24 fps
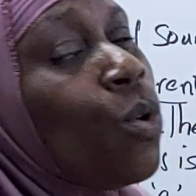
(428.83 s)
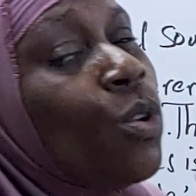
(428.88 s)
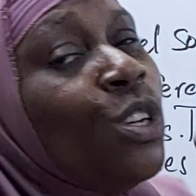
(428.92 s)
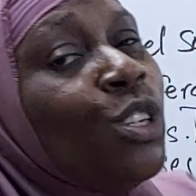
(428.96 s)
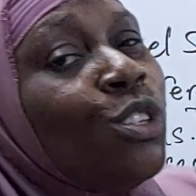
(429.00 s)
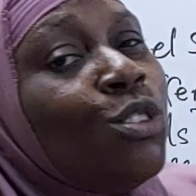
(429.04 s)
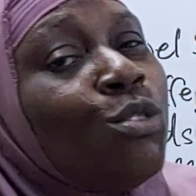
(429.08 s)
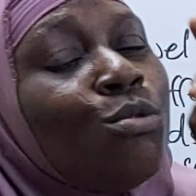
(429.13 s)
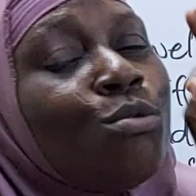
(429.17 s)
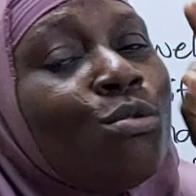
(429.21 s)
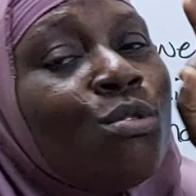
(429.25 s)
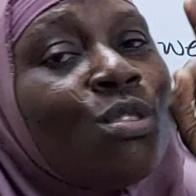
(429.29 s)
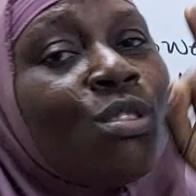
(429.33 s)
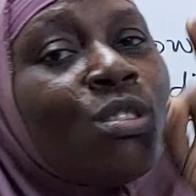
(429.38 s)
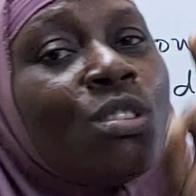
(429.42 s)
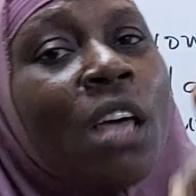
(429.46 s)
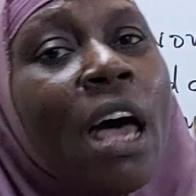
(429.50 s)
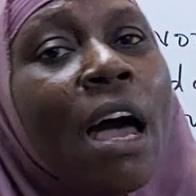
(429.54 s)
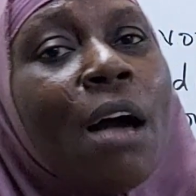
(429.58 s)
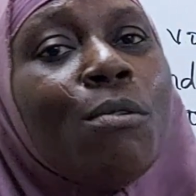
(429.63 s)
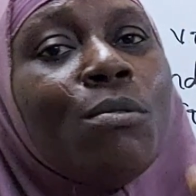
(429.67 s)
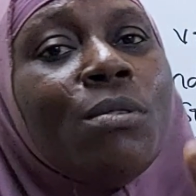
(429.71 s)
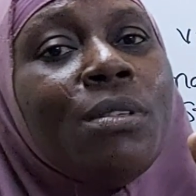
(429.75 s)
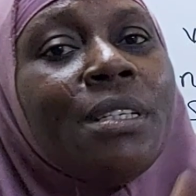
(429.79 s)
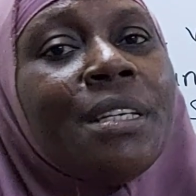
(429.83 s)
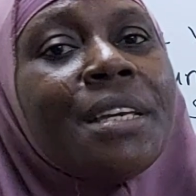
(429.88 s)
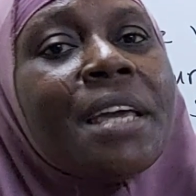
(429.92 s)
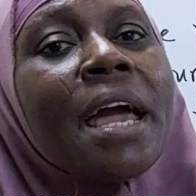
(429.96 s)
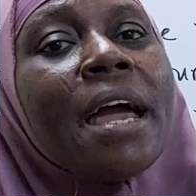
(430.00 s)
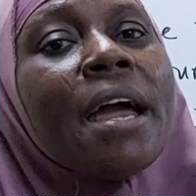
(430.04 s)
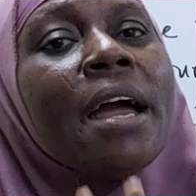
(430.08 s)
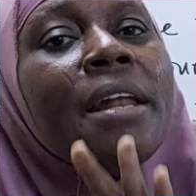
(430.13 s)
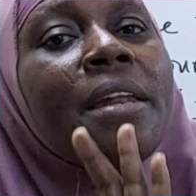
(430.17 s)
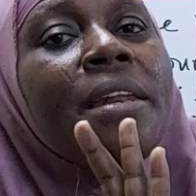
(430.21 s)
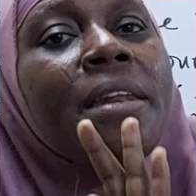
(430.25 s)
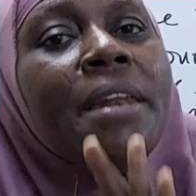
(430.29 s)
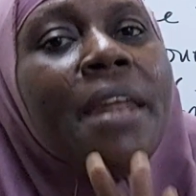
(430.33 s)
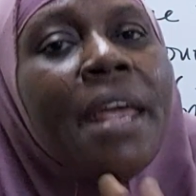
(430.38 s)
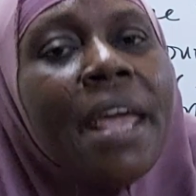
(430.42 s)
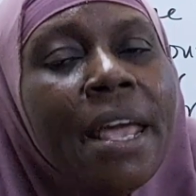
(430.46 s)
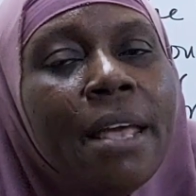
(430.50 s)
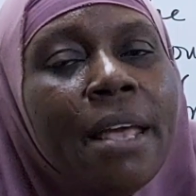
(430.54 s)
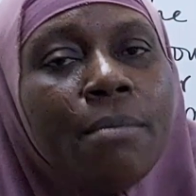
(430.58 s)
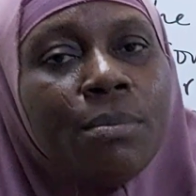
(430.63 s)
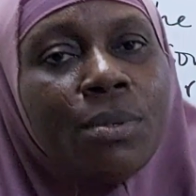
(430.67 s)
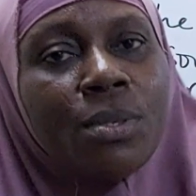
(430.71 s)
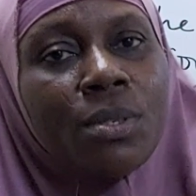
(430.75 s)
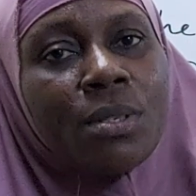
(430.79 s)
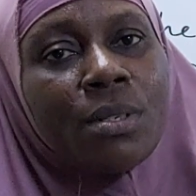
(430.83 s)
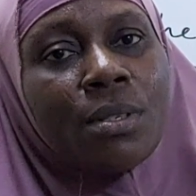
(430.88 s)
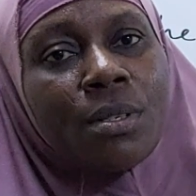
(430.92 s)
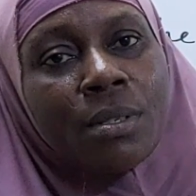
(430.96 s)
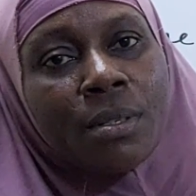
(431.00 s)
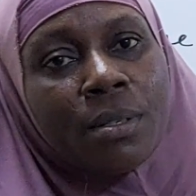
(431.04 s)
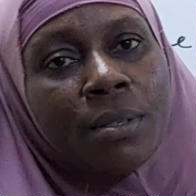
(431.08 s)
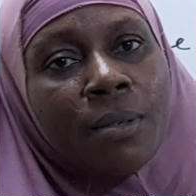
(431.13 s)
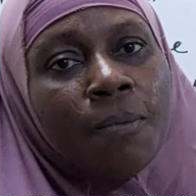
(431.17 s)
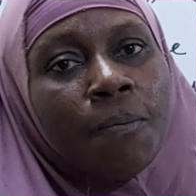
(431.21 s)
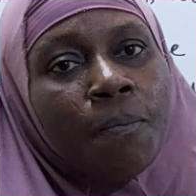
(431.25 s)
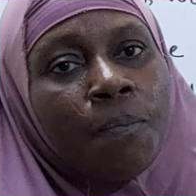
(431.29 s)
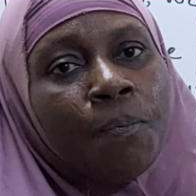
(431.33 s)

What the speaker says: going to sound their names.